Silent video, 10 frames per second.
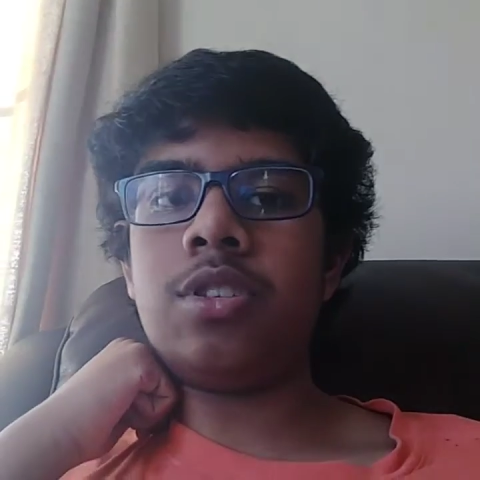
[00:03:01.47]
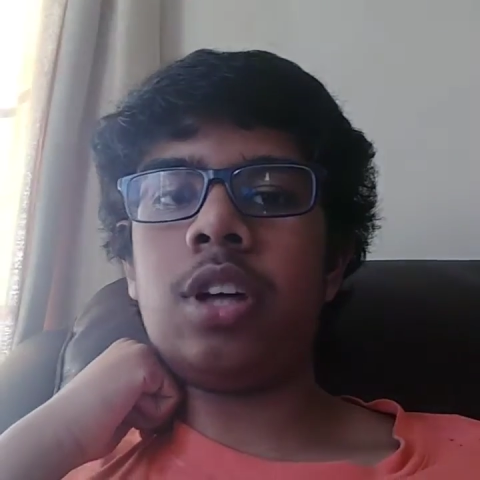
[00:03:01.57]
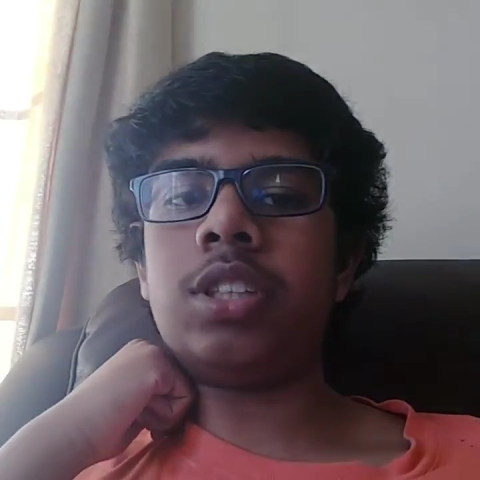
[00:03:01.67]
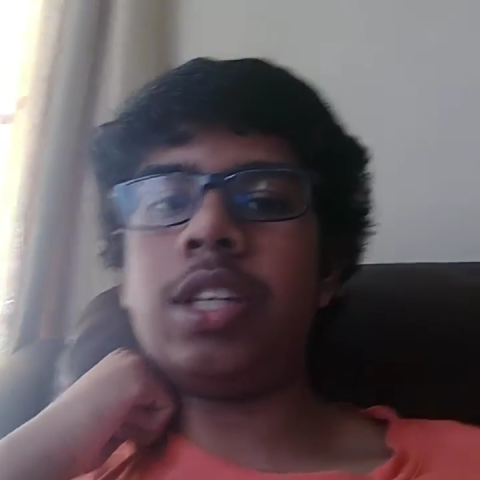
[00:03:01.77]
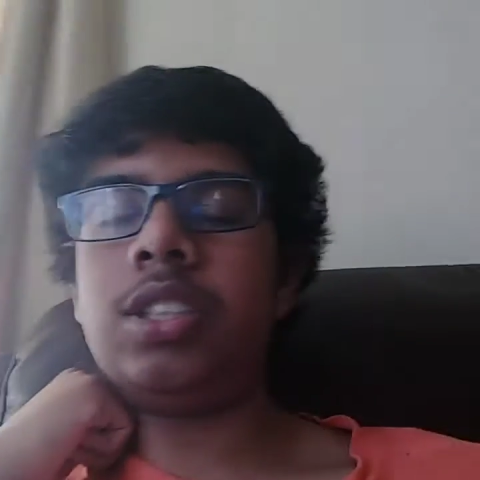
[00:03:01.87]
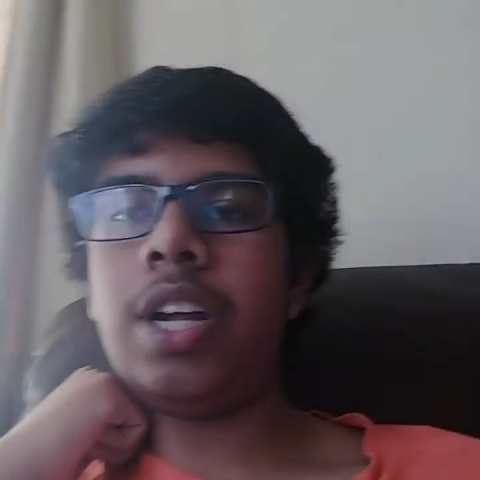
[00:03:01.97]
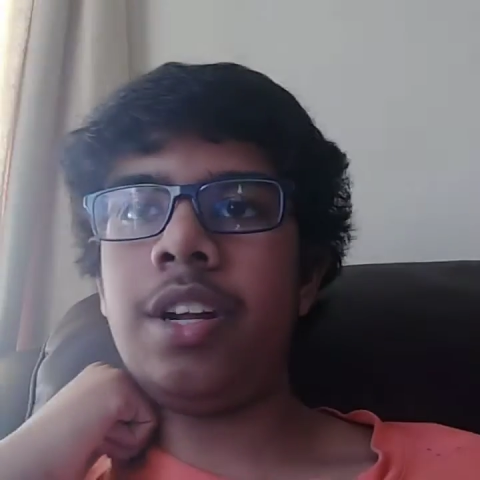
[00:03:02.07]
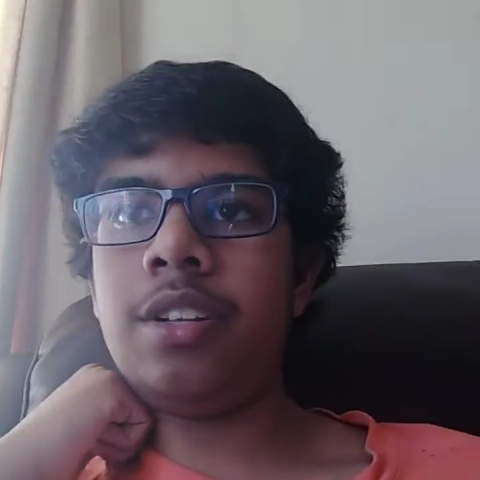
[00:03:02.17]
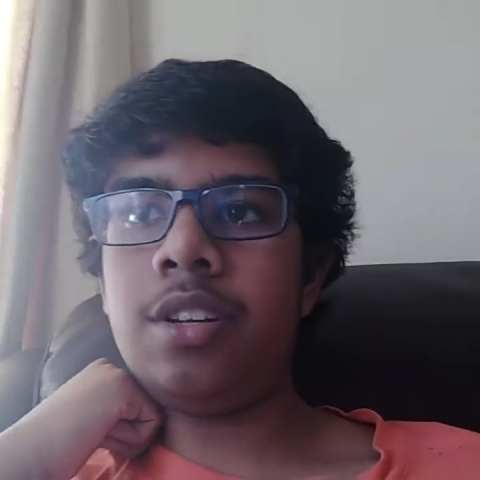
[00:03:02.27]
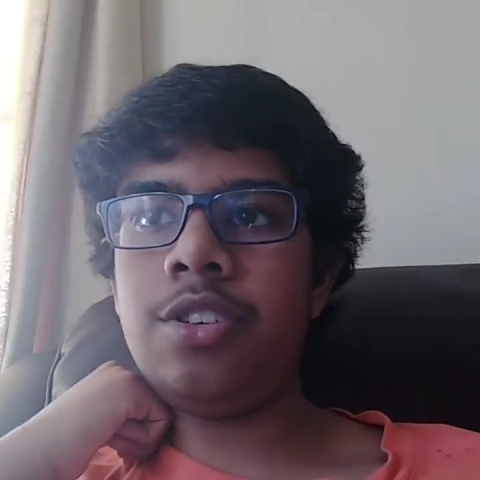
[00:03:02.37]
thus
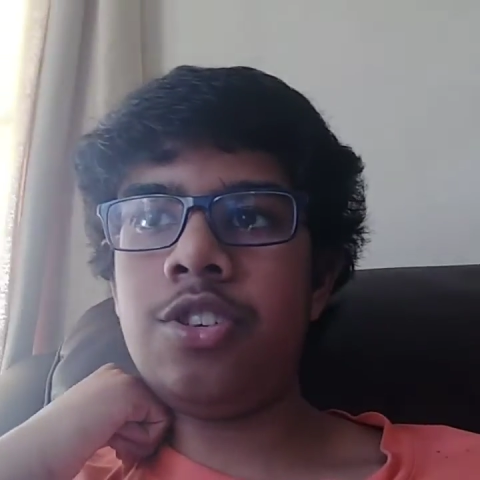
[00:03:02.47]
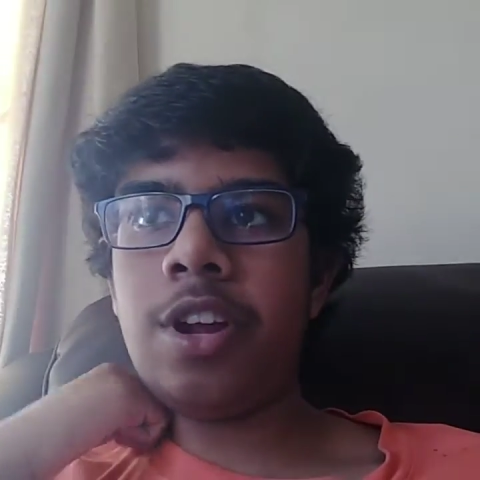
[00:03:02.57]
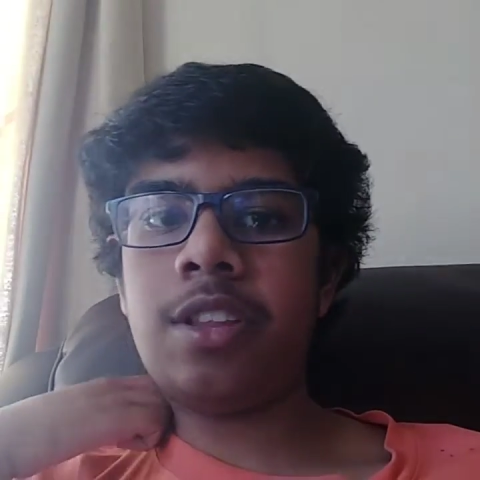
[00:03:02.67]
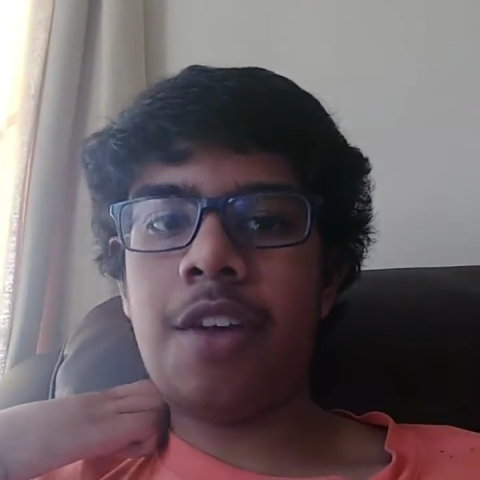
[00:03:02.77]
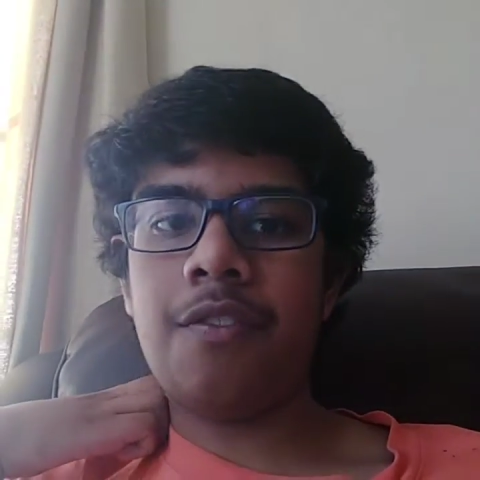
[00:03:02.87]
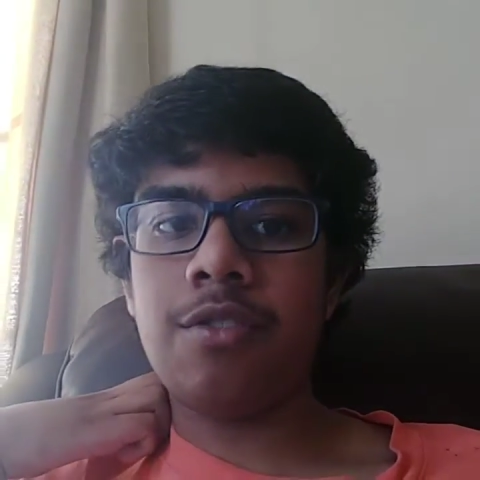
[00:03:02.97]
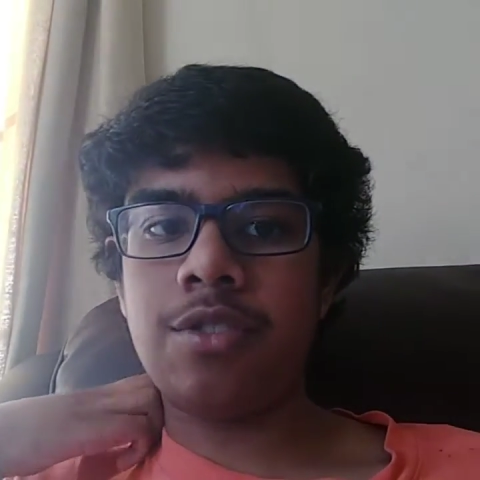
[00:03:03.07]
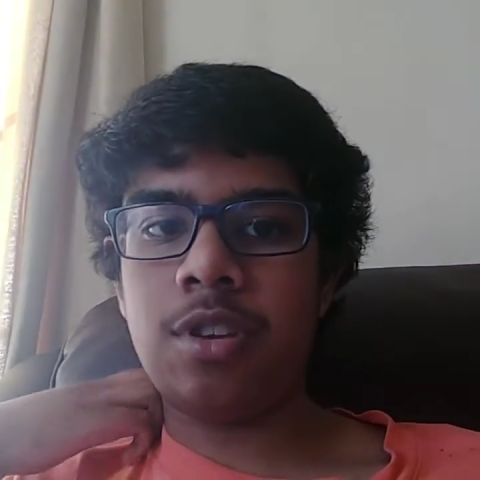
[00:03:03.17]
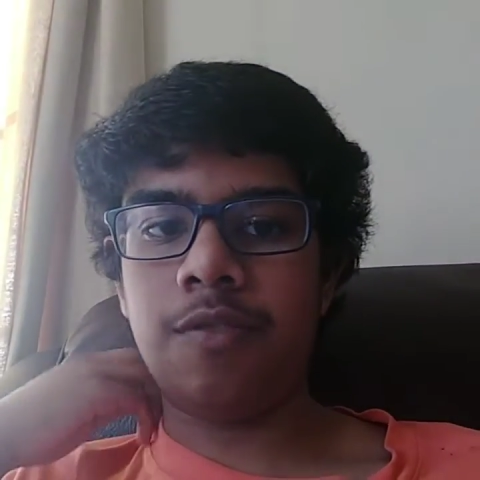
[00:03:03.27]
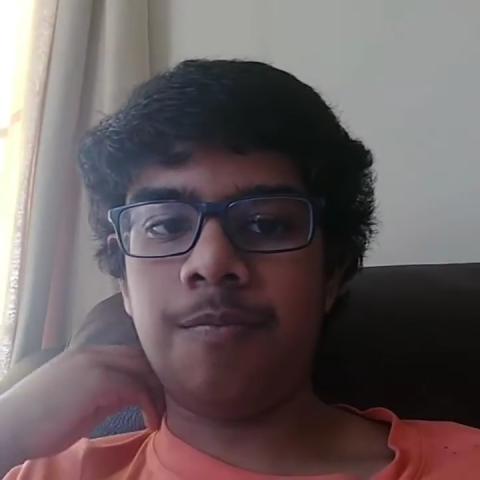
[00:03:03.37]
extending the genetic
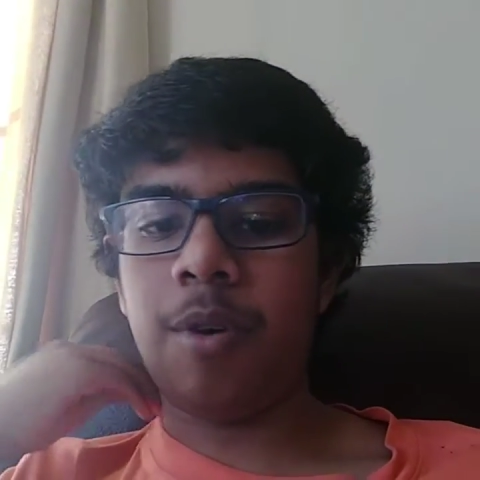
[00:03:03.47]
diversity of